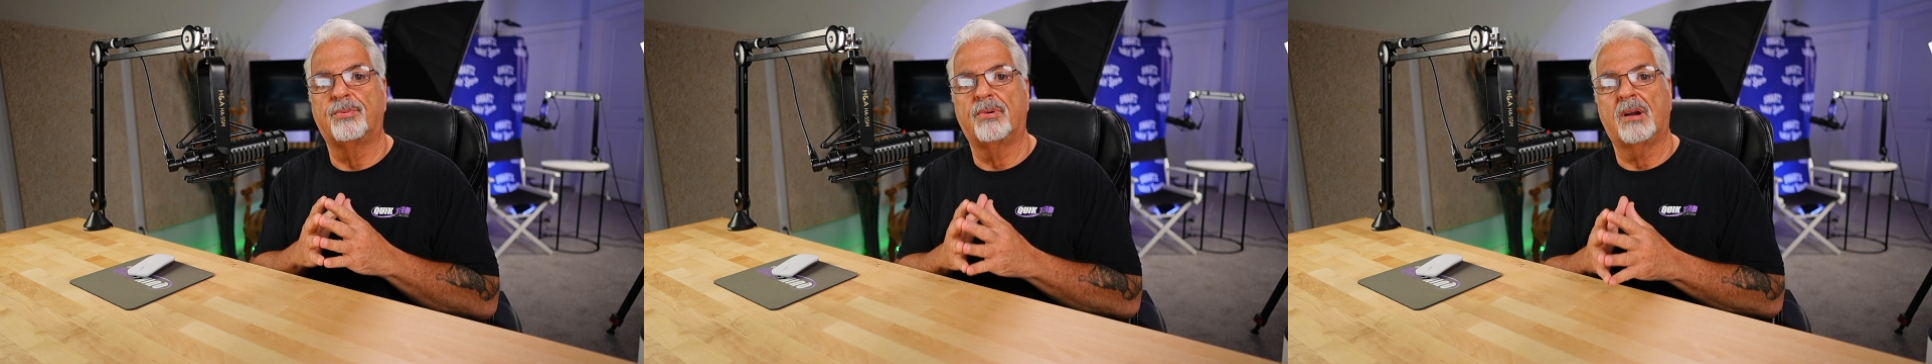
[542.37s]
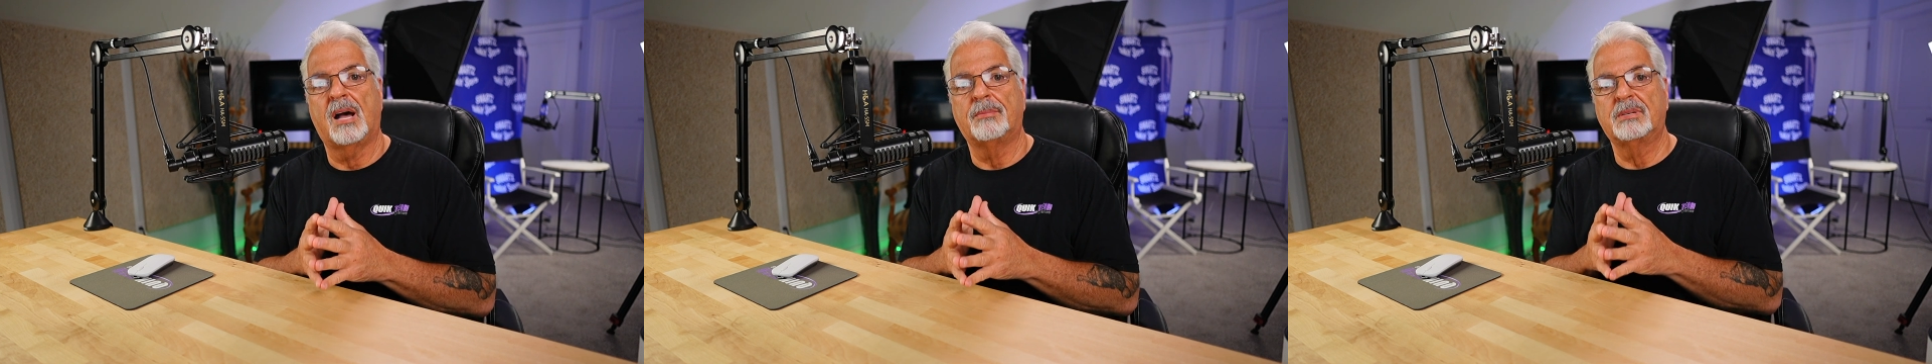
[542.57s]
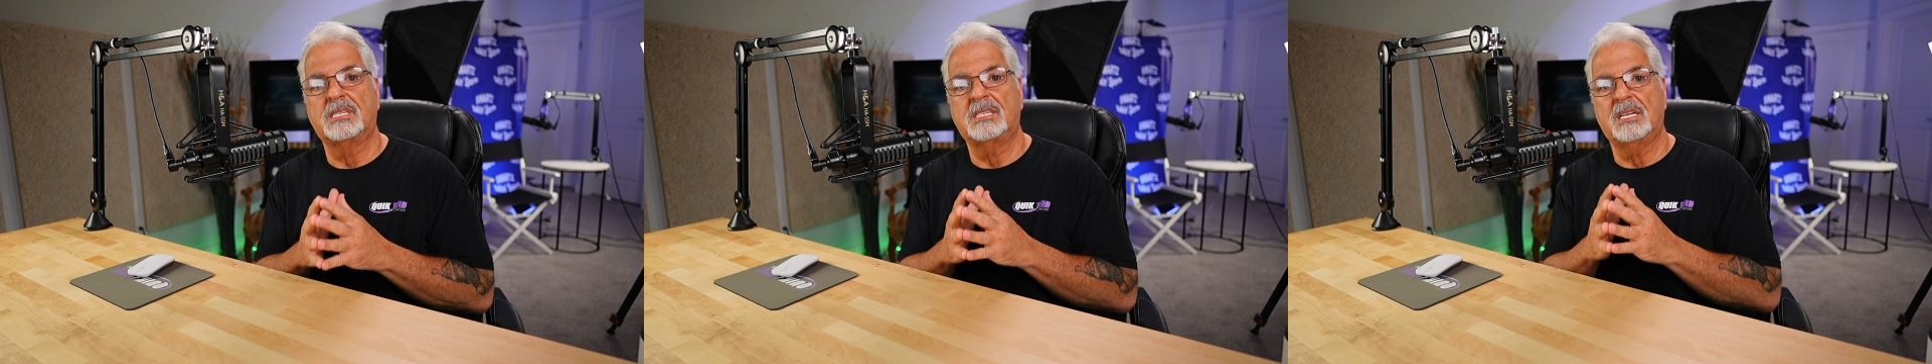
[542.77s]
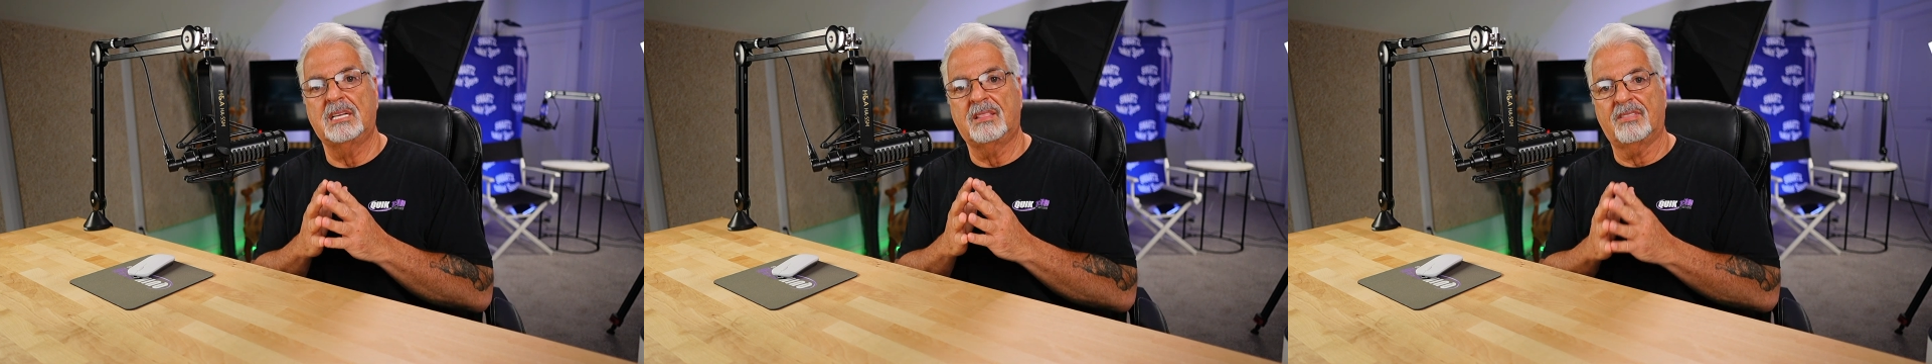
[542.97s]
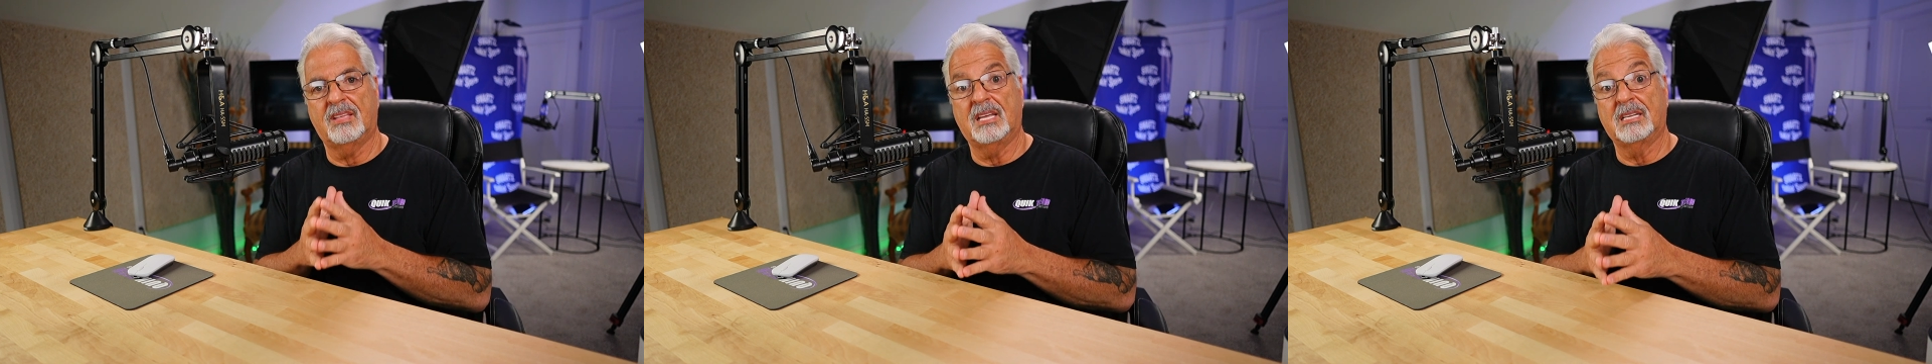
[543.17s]
promising
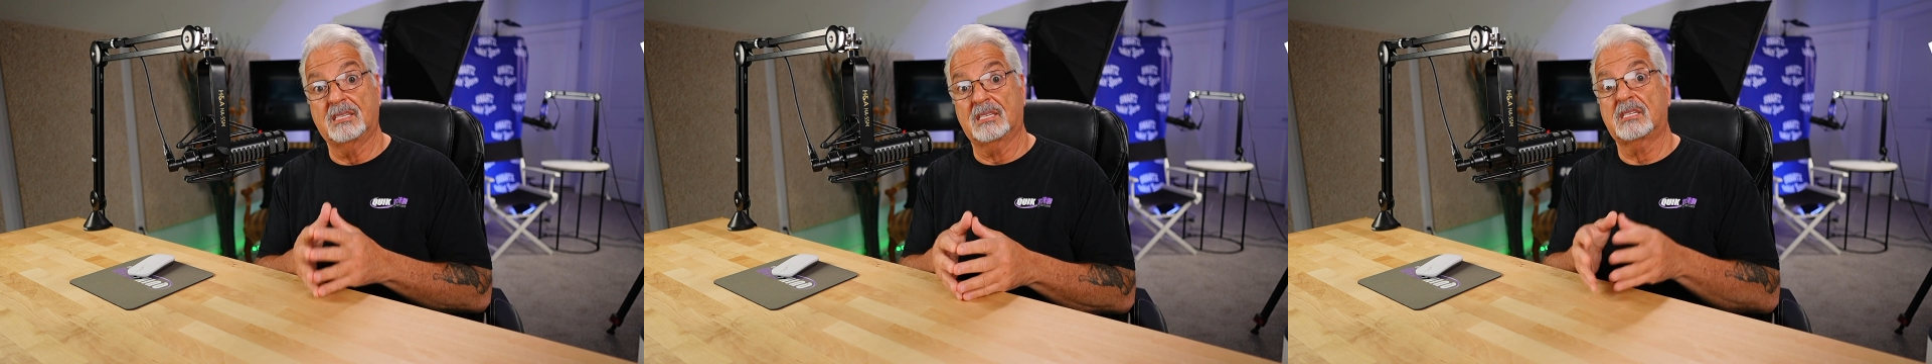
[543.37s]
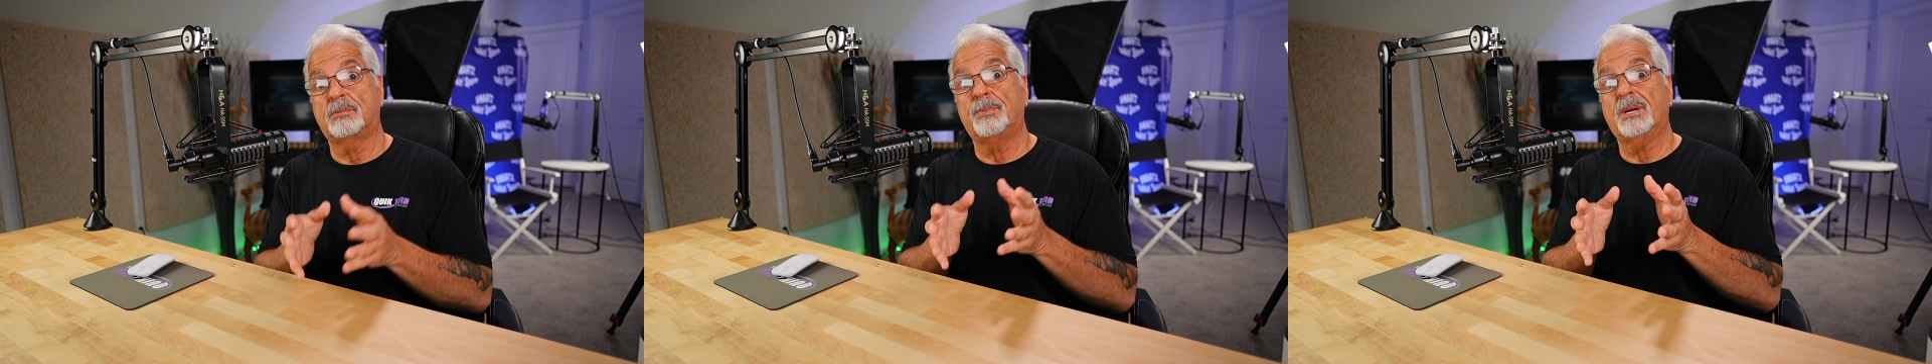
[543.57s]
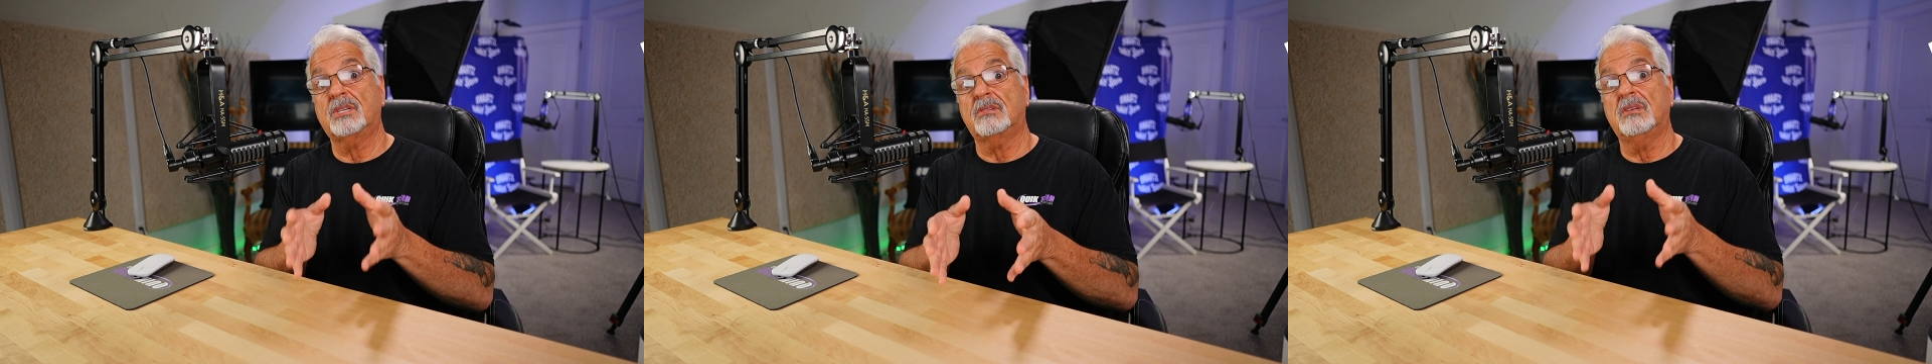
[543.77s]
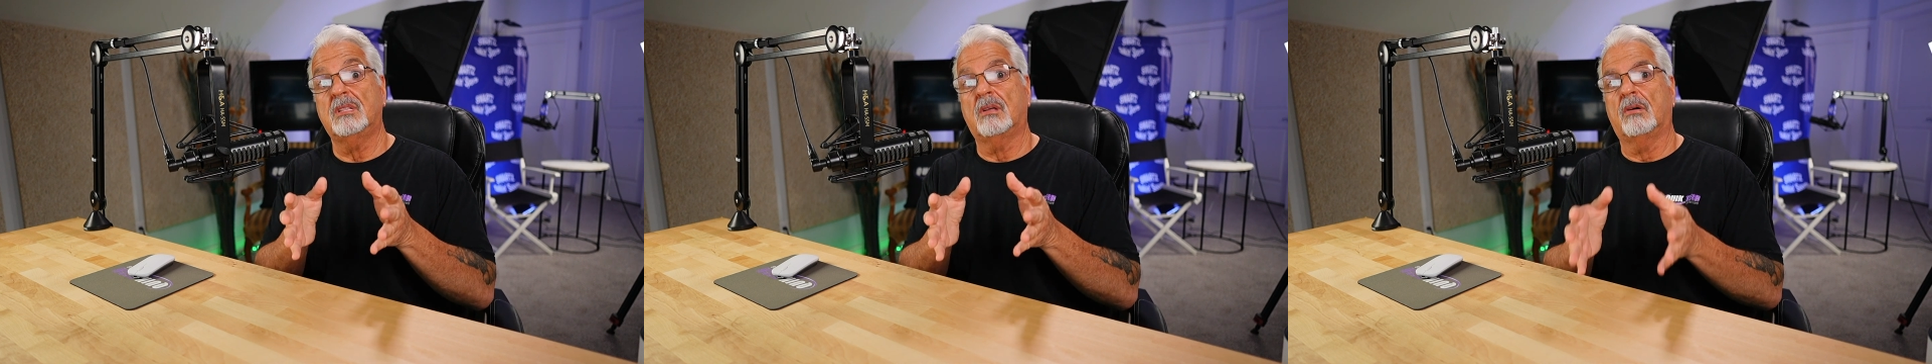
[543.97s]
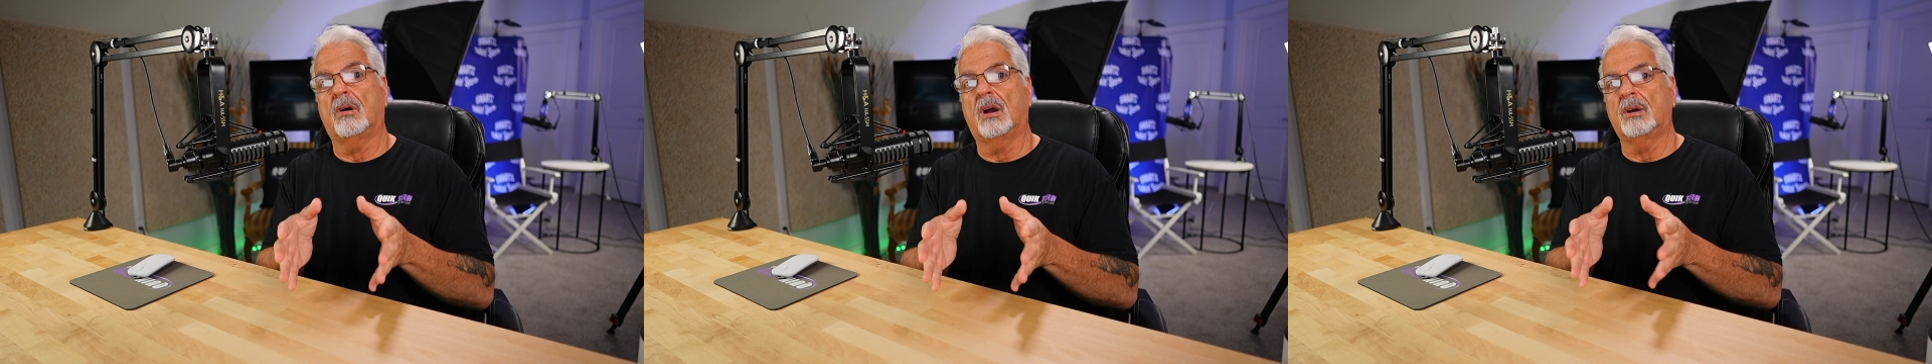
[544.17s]
things, especially
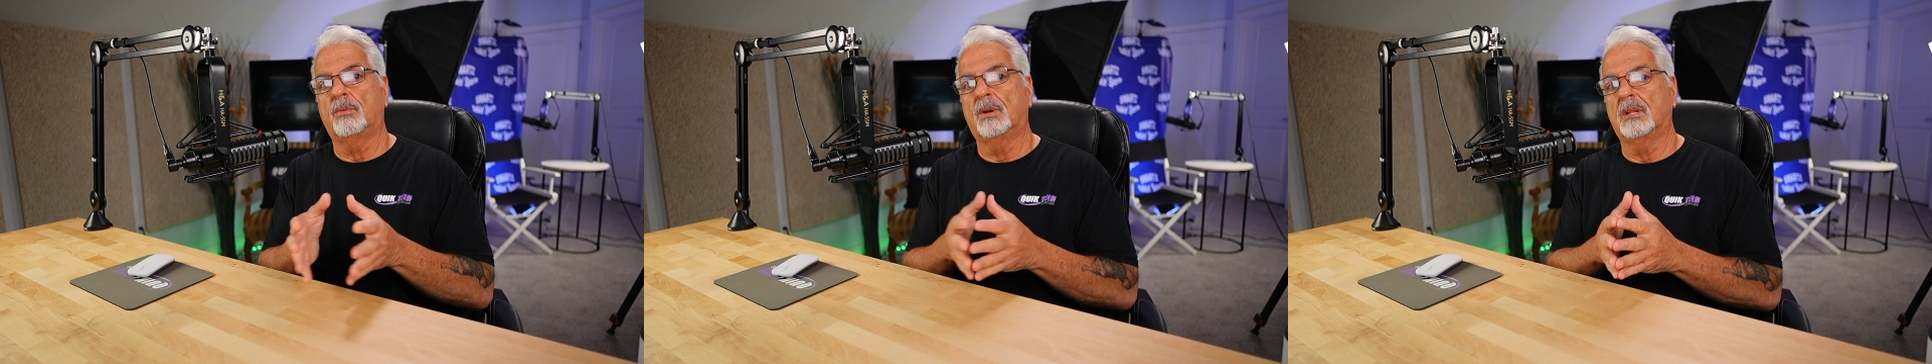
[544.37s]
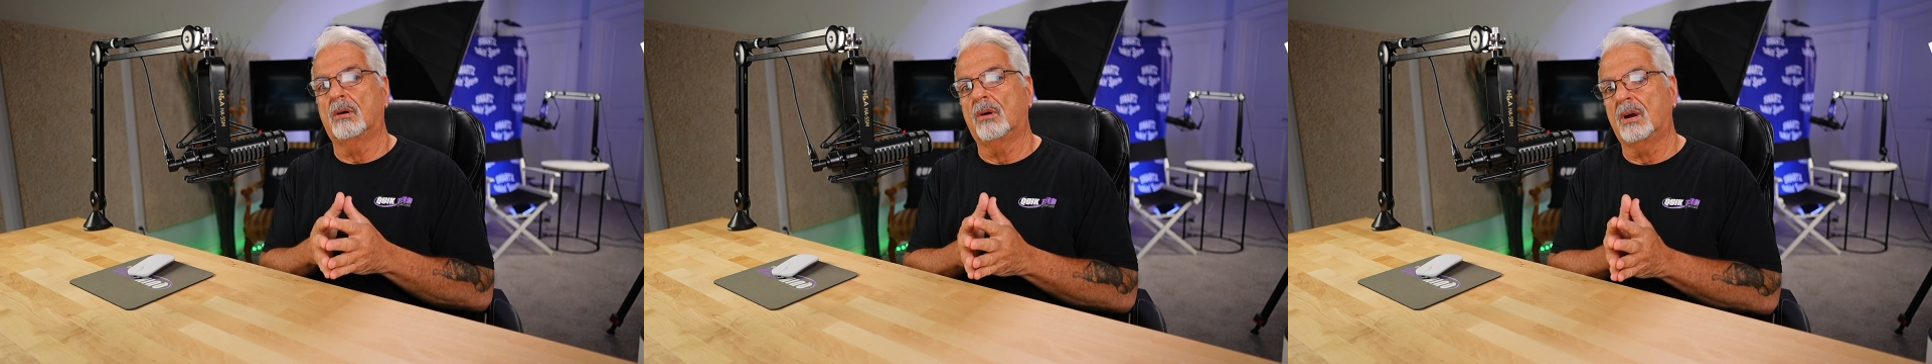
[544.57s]
the hardware. The